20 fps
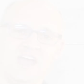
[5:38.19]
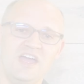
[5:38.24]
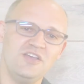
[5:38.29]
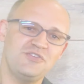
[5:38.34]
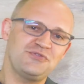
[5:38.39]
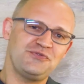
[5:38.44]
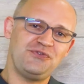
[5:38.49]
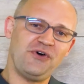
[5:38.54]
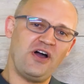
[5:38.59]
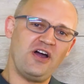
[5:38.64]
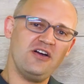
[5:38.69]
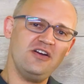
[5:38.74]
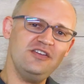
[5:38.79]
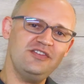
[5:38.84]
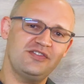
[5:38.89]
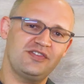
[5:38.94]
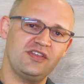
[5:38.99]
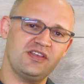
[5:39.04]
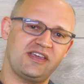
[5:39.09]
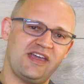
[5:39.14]
As far
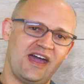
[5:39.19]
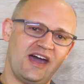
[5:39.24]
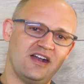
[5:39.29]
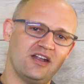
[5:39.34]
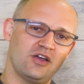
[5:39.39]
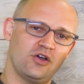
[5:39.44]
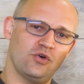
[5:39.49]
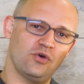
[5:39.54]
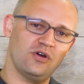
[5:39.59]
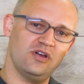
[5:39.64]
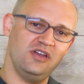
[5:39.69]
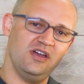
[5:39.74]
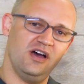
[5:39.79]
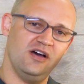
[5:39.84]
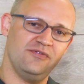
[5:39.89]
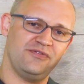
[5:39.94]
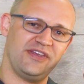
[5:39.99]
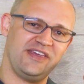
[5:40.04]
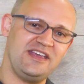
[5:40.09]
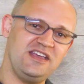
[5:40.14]
as the category
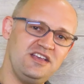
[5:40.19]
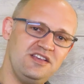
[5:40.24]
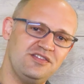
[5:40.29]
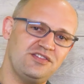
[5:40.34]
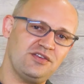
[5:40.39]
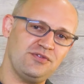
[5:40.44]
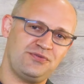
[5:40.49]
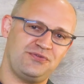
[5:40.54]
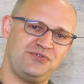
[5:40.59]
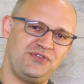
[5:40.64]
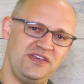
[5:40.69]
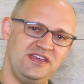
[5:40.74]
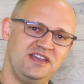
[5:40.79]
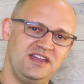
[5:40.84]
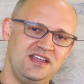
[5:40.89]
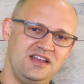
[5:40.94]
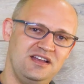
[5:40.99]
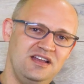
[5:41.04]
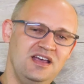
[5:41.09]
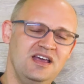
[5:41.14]
of ease of
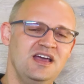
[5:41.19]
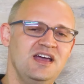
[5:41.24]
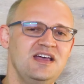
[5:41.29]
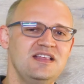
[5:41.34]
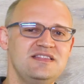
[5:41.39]
feeding,